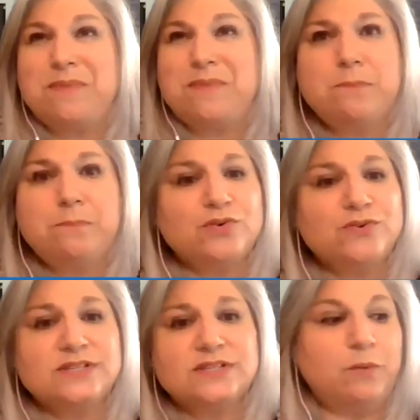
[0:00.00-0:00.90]
of
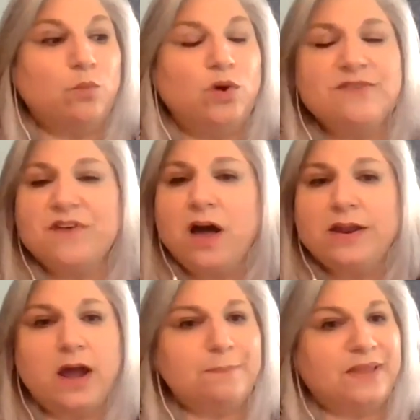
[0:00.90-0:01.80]
papers that would have gone
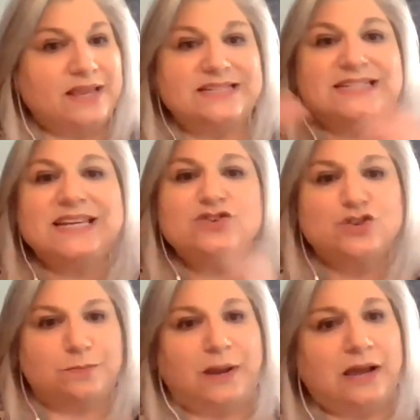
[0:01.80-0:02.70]
up like a
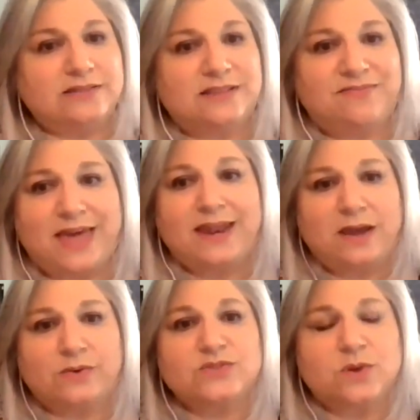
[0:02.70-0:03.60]
tinderbox if that
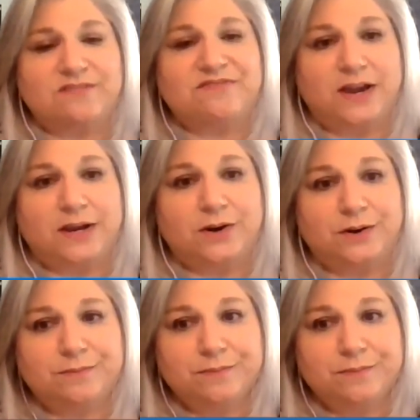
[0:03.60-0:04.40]
house caught fire.